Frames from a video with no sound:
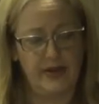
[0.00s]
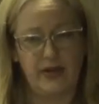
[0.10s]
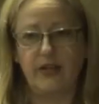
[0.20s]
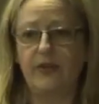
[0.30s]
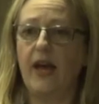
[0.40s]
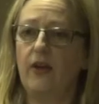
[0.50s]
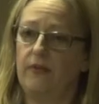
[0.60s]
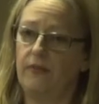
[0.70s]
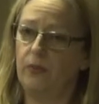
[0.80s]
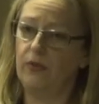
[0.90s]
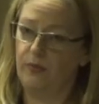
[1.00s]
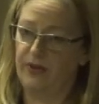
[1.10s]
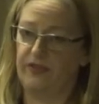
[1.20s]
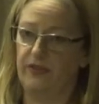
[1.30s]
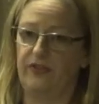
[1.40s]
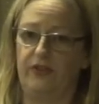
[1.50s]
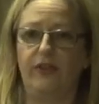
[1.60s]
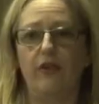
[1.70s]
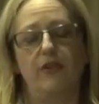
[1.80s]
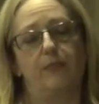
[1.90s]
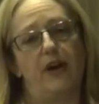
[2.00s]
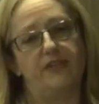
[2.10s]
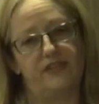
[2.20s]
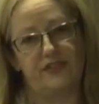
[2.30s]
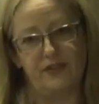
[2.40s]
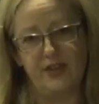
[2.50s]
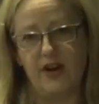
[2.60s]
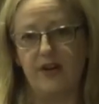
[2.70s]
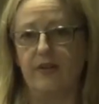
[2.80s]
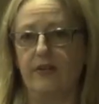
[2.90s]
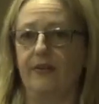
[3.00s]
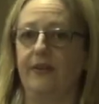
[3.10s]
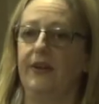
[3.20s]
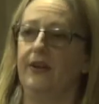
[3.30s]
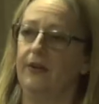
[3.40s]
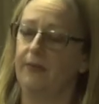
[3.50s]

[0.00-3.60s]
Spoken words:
You get wolf whistled, you grow your breasts too young, you know,